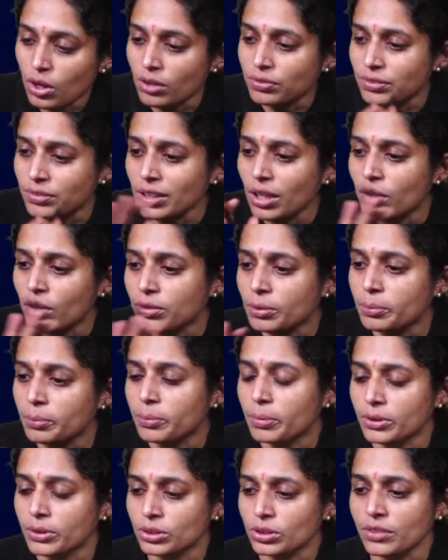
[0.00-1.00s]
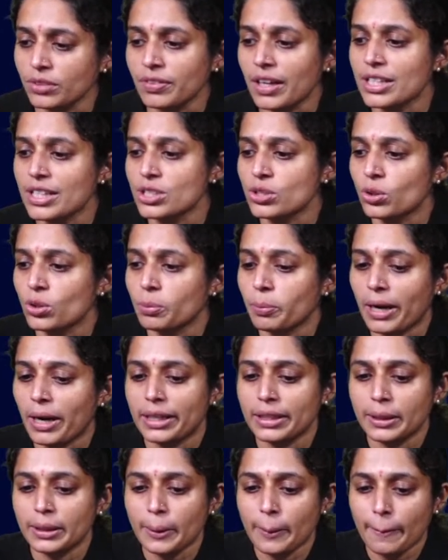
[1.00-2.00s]
of a person of unsound
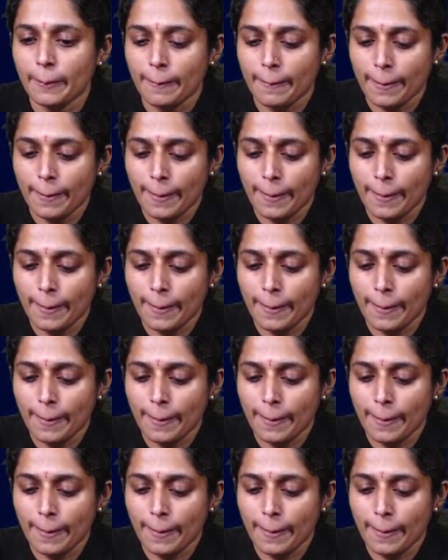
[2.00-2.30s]
mind?